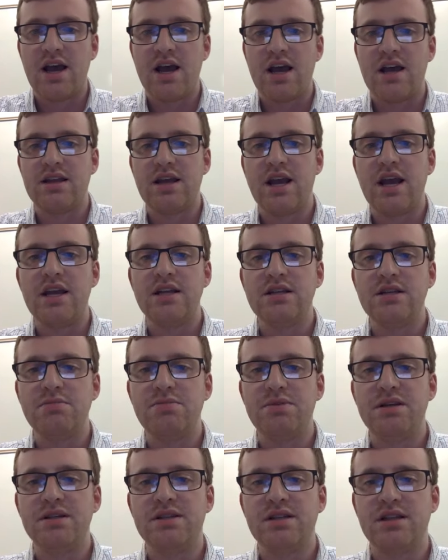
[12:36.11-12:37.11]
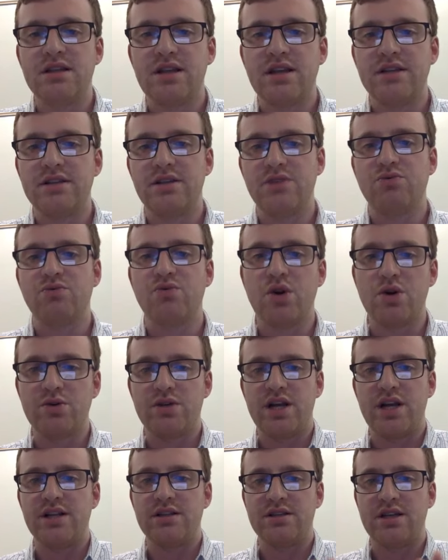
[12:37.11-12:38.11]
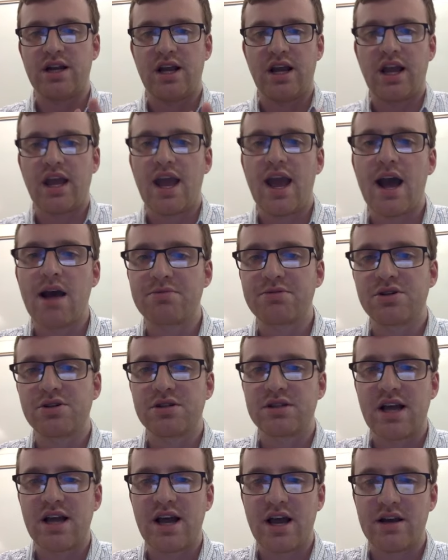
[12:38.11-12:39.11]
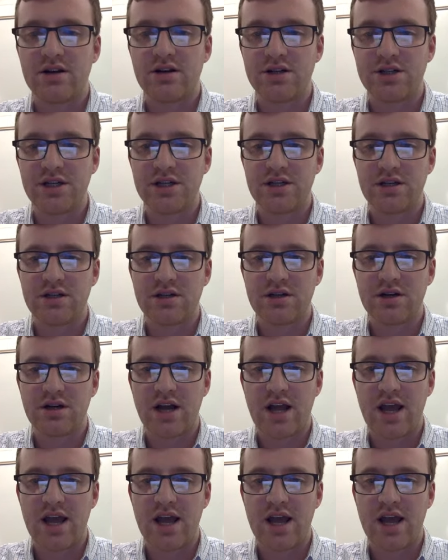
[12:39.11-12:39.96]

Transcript: And the ATP synthase, it rotates and it captures that energy to turn